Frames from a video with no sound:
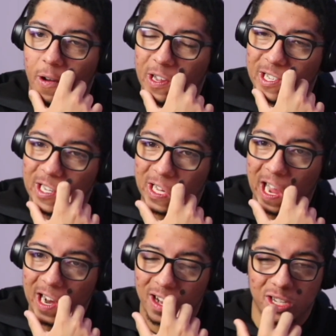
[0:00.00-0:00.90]
He's
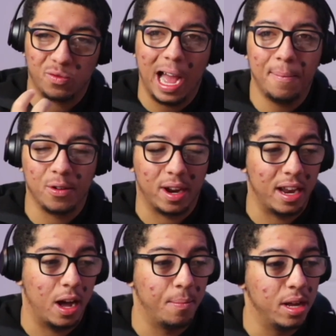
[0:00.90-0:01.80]
kind of just rapping right
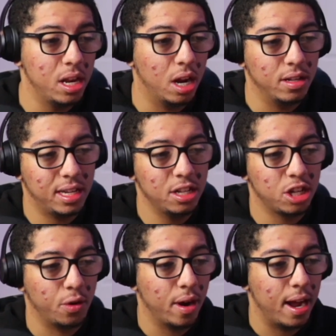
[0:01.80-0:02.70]
now. But, you know, it sounds
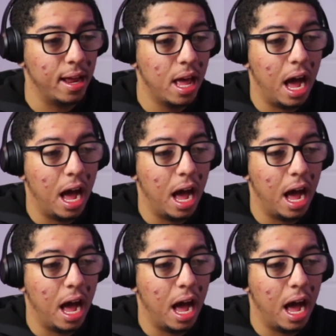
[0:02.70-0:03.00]
all right.